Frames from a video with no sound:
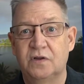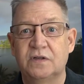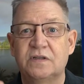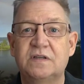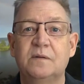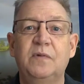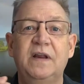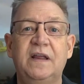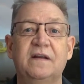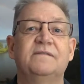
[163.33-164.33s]

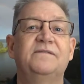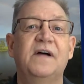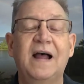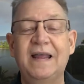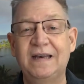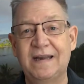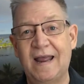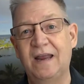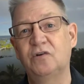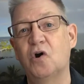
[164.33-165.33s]
somebody can find
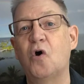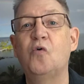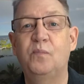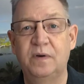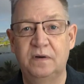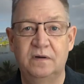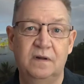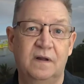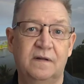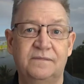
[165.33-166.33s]
and open
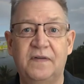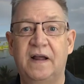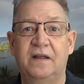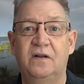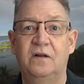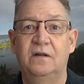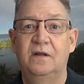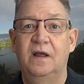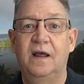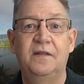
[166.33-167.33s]
a file,
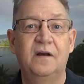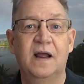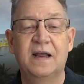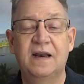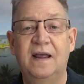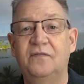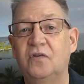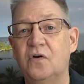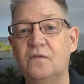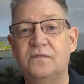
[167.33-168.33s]
and they're not going to have to
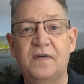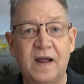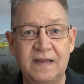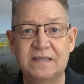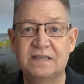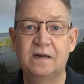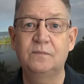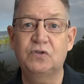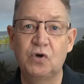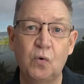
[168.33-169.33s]
go find
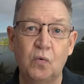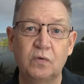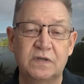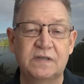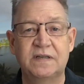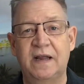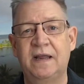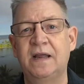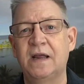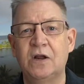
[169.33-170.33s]
some tool to
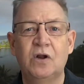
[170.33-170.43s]
say,